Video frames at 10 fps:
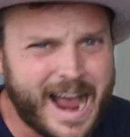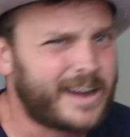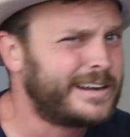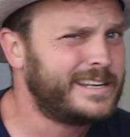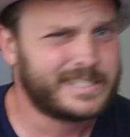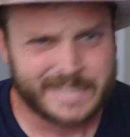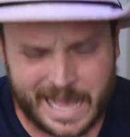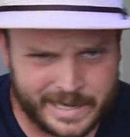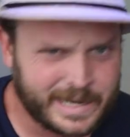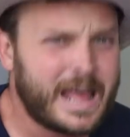I already
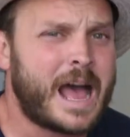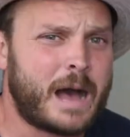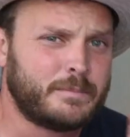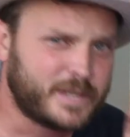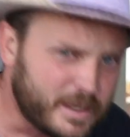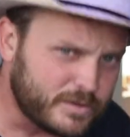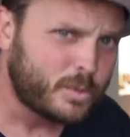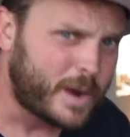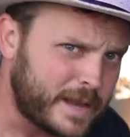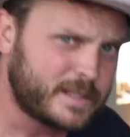decided I'm giving
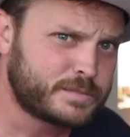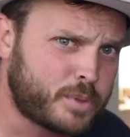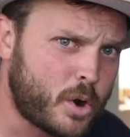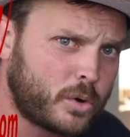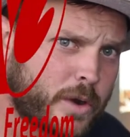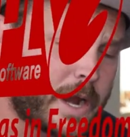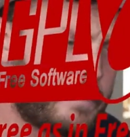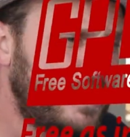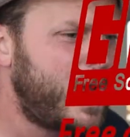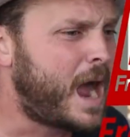away this program.